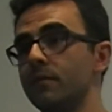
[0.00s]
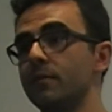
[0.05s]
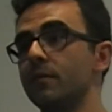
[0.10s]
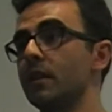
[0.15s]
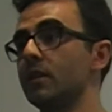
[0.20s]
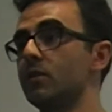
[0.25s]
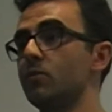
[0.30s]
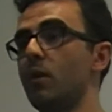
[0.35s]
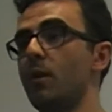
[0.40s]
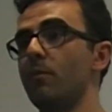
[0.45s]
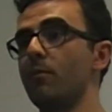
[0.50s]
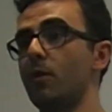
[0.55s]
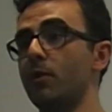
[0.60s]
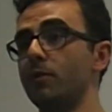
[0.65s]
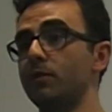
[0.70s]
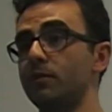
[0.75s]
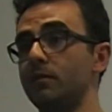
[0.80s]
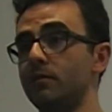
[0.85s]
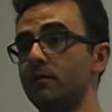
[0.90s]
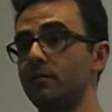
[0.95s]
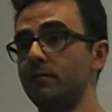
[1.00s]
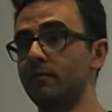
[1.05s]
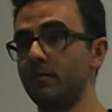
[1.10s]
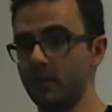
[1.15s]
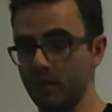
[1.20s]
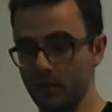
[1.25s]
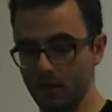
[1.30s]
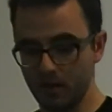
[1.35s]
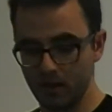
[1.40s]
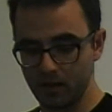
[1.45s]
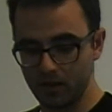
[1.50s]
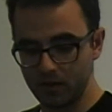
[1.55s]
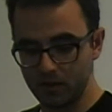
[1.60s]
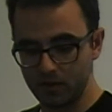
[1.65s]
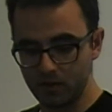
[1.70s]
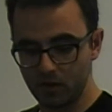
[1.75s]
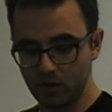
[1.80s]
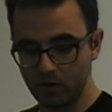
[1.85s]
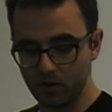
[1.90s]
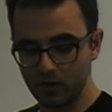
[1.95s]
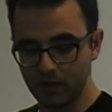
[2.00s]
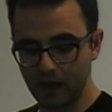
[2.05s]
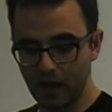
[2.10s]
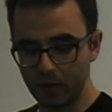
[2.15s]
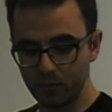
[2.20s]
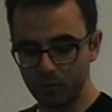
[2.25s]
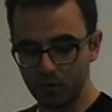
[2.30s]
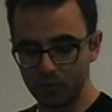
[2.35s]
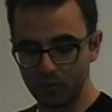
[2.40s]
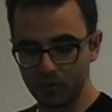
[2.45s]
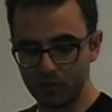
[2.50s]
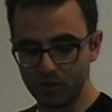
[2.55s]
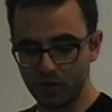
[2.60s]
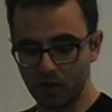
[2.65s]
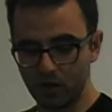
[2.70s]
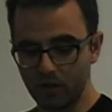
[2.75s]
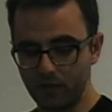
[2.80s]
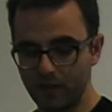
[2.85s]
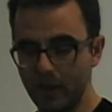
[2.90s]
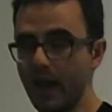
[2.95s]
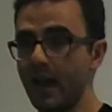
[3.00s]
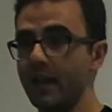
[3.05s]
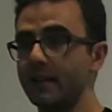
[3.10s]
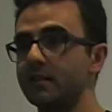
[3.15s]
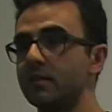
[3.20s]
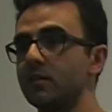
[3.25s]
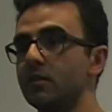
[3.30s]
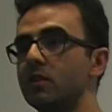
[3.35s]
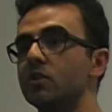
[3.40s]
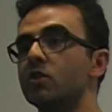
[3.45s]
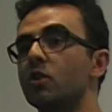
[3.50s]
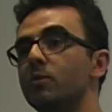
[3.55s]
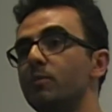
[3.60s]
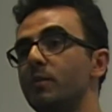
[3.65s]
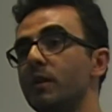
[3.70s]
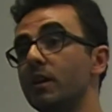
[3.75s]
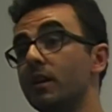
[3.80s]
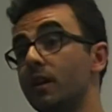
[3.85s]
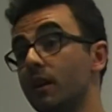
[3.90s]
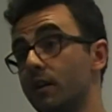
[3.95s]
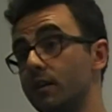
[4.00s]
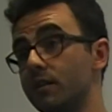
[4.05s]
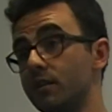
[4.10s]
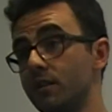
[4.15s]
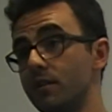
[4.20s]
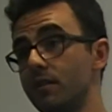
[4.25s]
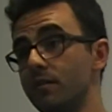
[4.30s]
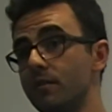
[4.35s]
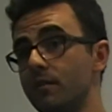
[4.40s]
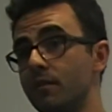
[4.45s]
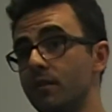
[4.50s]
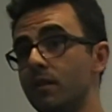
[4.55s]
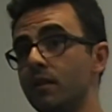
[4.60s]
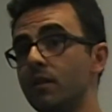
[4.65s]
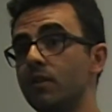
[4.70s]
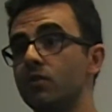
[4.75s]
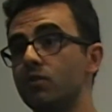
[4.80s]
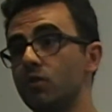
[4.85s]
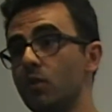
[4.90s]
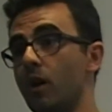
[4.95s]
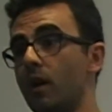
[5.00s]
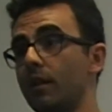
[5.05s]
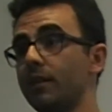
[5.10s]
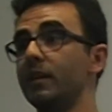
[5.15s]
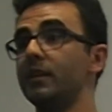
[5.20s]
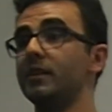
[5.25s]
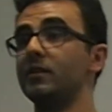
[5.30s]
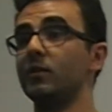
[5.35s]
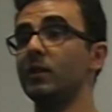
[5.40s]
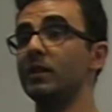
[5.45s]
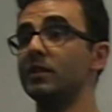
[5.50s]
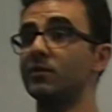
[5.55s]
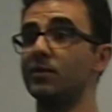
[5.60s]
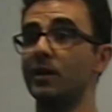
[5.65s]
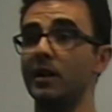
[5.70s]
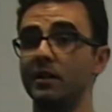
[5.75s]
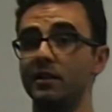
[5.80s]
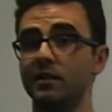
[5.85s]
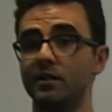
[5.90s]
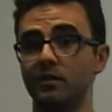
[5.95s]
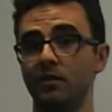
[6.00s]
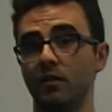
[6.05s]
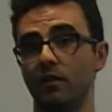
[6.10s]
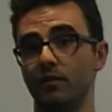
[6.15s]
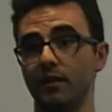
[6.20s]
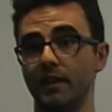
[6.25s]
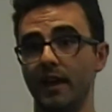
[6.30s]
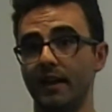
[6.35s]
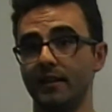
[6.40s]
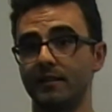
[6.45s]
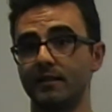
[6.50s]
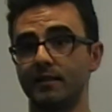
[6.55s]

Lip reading: This is what I'm going to. So the output result of that is going to be a cursor, so I'll need to iterate over that.